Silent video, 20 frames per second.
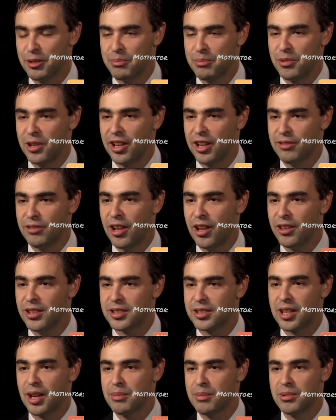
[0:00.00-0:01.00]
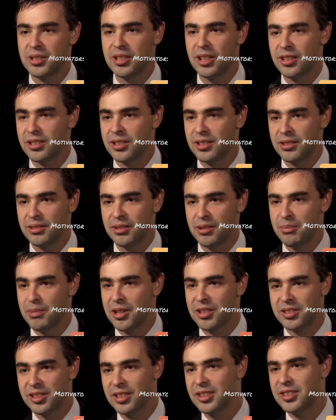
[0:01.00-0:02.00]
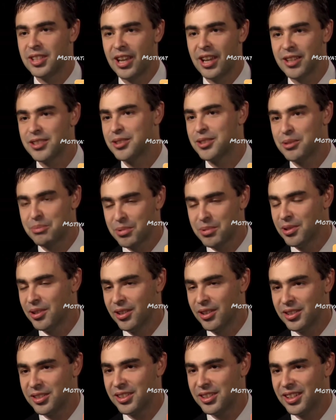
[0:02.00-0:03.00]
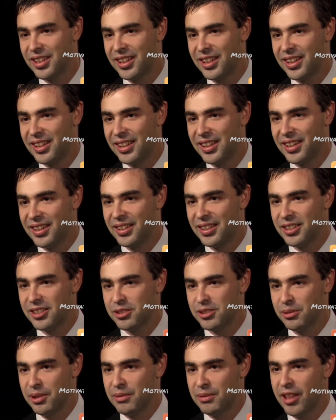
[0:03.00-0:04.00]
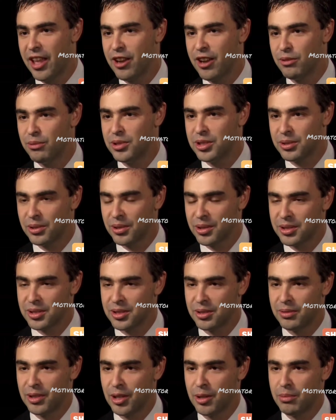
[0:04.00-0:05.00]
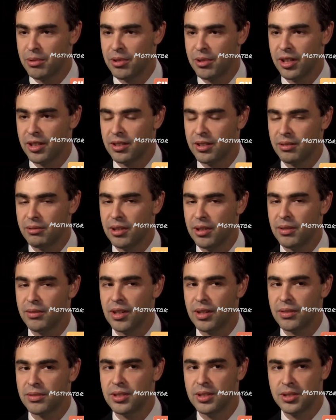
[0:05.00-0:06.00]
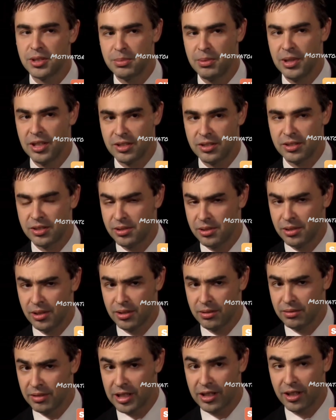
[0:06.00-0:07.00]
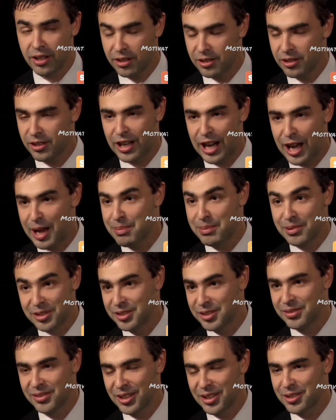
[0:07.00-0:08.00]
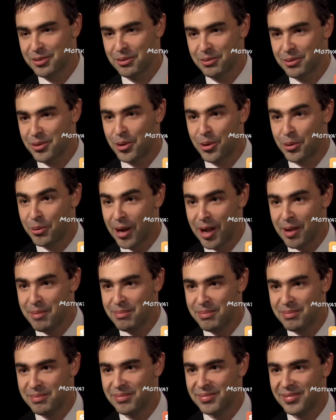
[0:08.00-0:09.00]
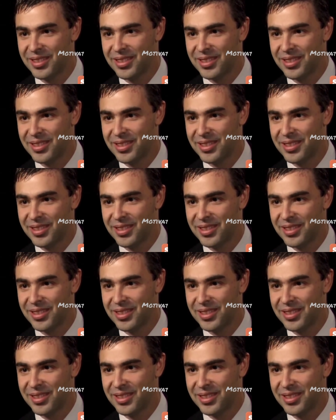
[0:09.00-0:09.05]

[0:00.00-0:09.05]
We have all this computation. We have about 6,000 computers. So we have a lot of resources available. That we have enough disk space to store like 100 copies of the whole web.